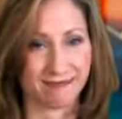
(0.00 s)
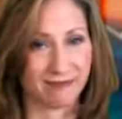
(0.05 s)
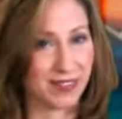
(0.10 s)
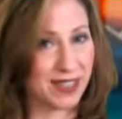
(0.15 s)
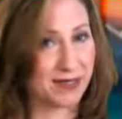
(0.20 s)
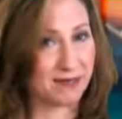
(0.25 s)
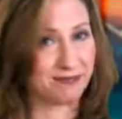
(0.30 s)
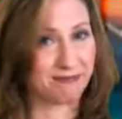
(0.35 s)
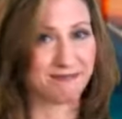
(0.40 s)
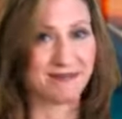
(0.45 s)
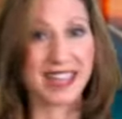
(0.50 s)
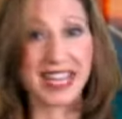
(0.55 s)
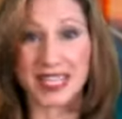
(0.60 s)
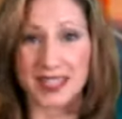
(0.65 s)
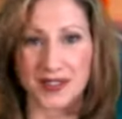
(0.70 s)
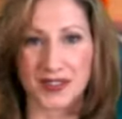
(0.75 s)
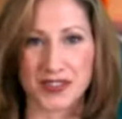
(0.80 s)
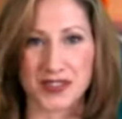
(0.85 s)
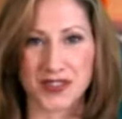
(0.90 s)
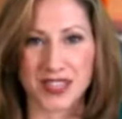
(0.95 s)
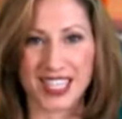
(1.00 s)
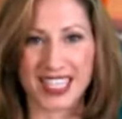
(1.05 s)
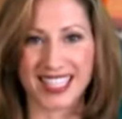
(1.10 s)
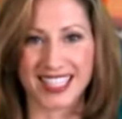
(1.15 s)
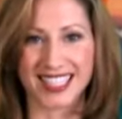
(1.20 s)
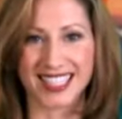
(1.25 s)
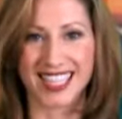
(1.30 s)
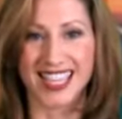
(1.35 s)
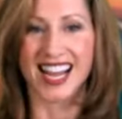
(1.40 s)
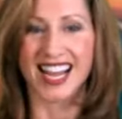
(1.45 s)
Well, thanks for joining
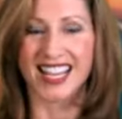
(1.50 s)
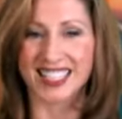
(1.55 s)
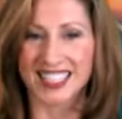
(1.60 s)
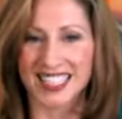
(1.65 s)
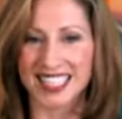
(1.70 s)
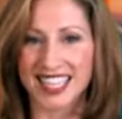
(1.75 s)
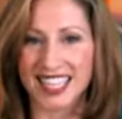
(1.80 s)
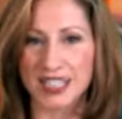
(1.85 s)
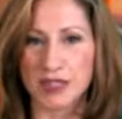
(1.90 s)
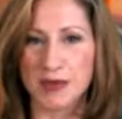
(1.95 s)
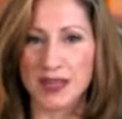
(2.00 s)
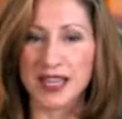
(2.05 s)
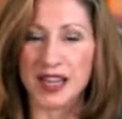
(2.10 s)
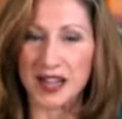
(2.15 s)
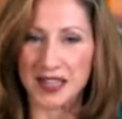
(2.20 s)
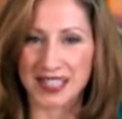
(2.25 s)
us. I'll see you next week